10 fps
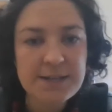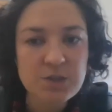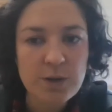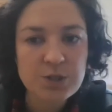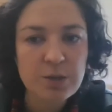ask a
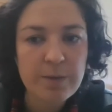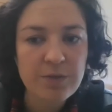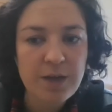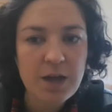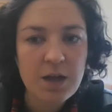question about
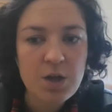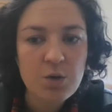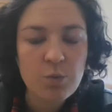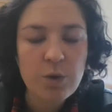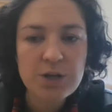that?
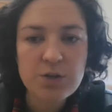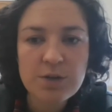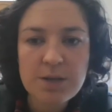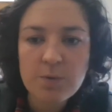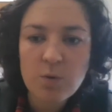Where do you
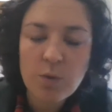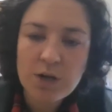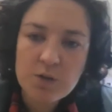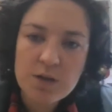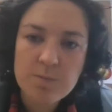
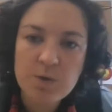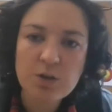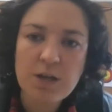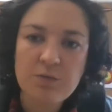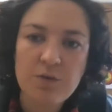keep your
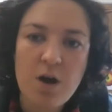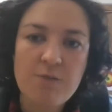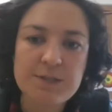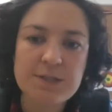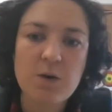link for
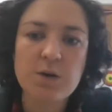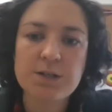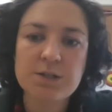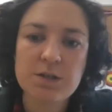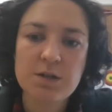office hours?